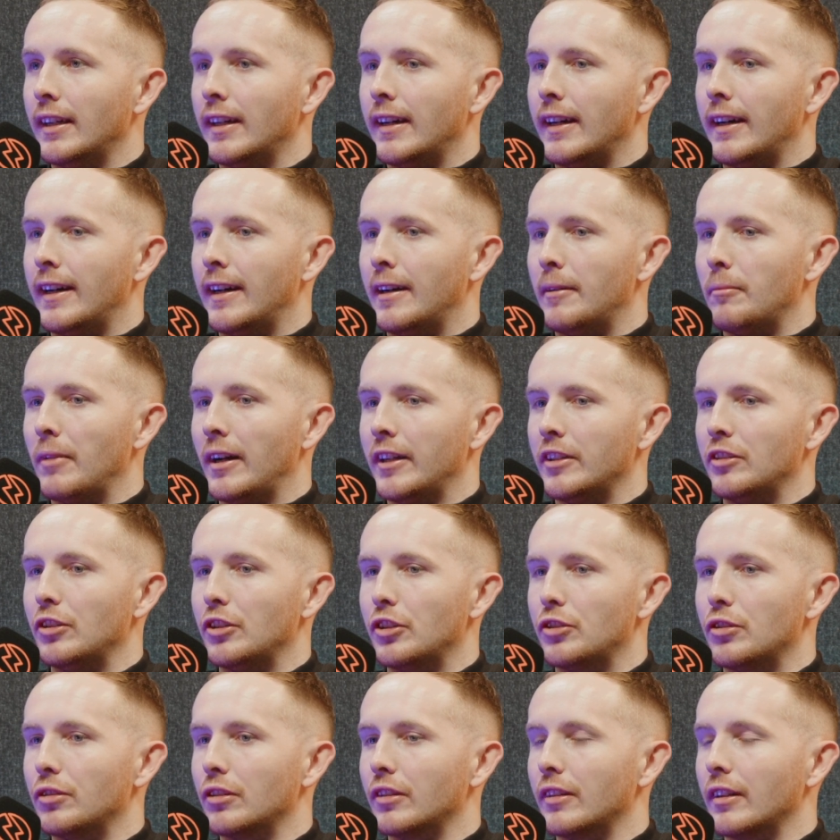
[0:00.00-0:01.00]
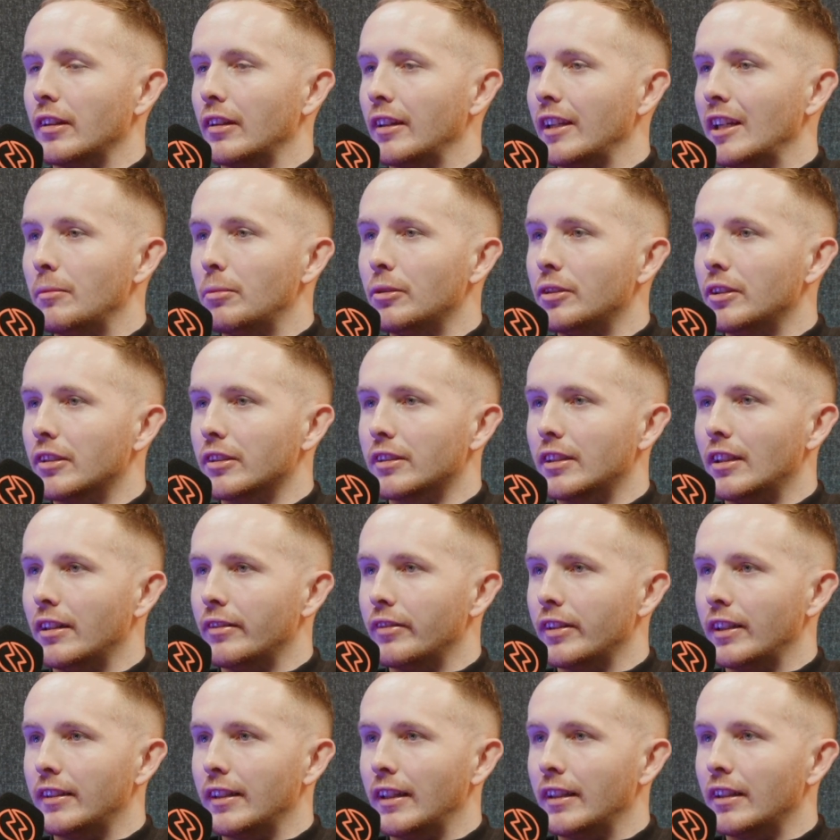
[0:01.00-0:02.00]
and you shouldn't label yourself
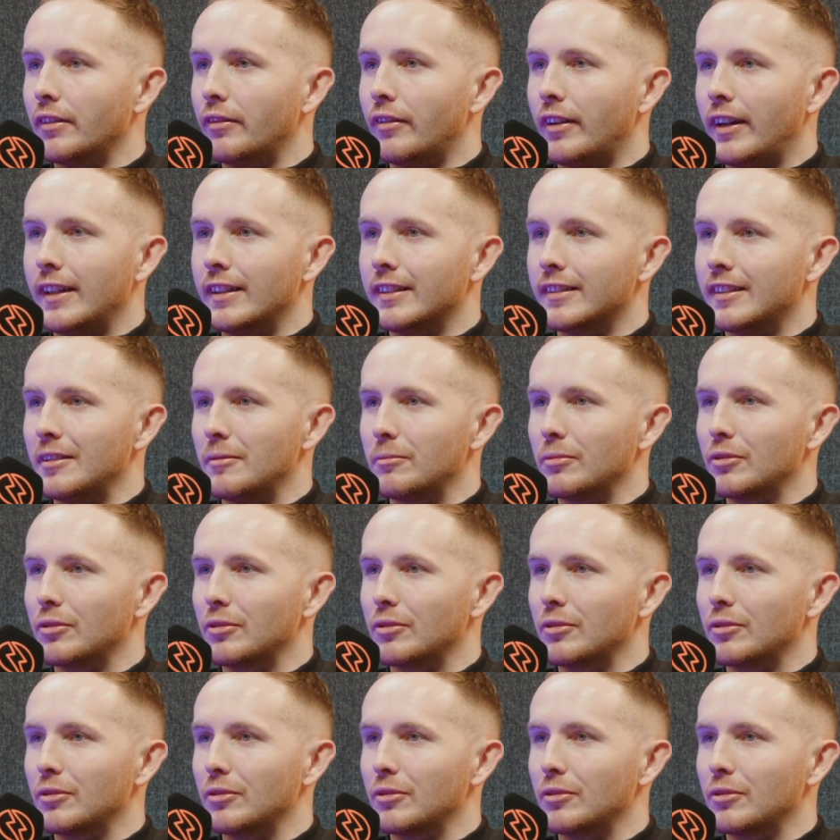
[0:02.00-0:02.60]
and identify as them.